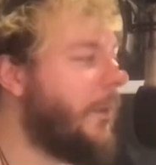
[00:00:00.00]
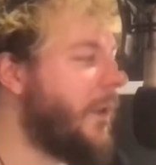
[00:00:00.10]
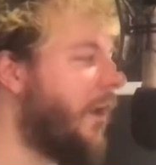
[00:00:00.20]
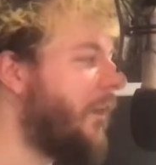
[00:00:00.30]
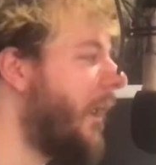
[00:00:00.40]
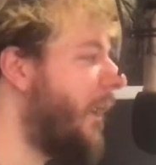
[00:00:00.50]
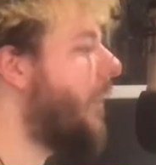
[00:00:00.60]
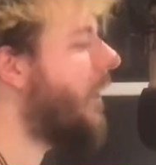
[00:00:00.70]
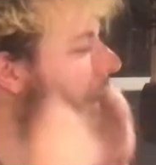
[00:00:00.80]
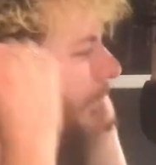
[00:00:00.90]
I mean, yeah.
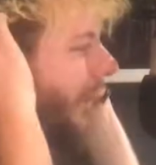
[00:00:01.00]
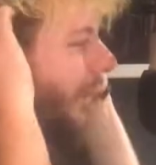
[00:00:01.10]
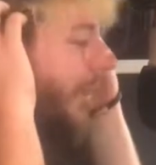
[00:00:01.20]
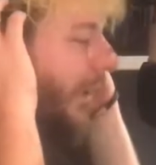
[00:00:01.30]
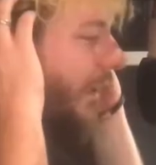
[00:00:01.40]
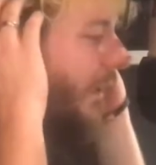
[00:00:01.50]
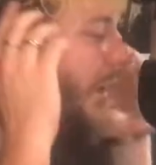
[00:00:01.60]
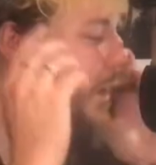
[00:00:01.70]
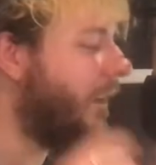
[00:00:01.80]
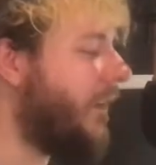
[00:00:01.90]
Now we're gonna
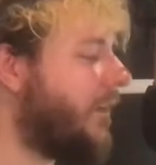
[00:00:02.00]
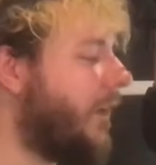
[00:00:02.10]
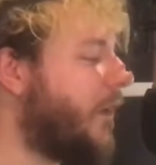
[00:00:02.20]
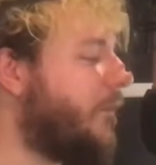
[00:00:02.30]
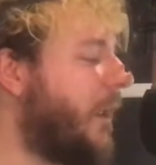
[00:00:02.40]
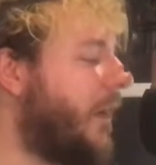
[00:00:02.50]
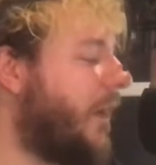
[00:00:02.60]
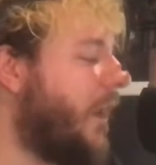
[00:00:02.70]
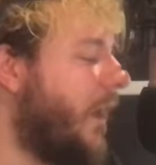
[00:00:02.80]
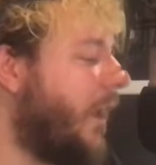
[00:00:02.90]
kind of look at this. Like, you've
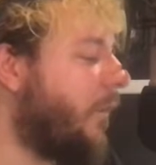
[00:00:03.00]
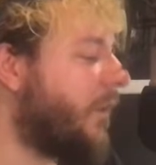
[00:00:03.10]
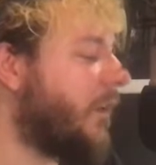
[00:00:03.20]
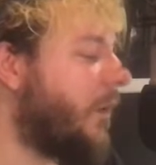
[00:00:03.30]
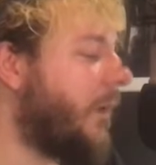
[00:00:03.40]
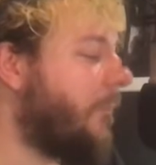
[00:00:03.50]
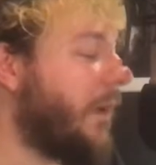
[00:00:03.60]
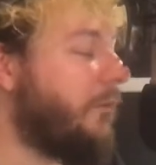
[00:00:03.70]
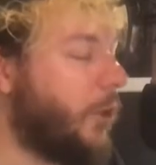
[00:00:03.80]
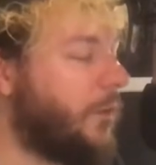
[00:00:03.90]
been obviously
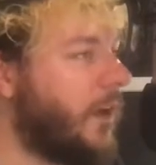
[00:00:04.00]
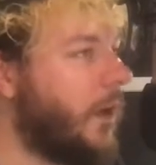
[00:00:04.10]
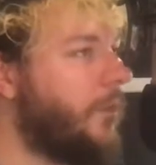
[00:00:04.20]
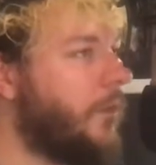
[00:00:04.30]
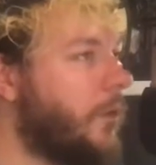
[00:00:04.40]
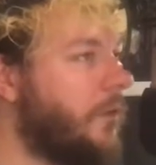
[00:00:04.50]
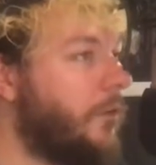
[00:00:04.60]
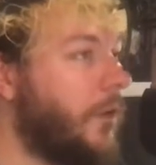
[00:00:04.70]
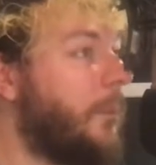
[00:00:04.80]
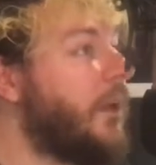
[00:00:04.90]
been involved in club photography
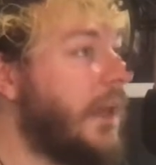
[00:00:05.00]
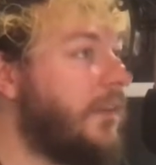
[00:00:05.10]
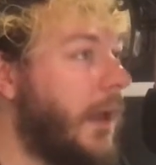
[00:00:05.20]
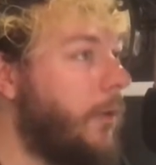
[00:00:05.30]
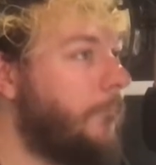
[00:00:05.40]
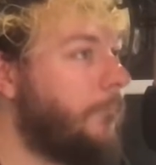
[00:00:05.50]
for a number of years now.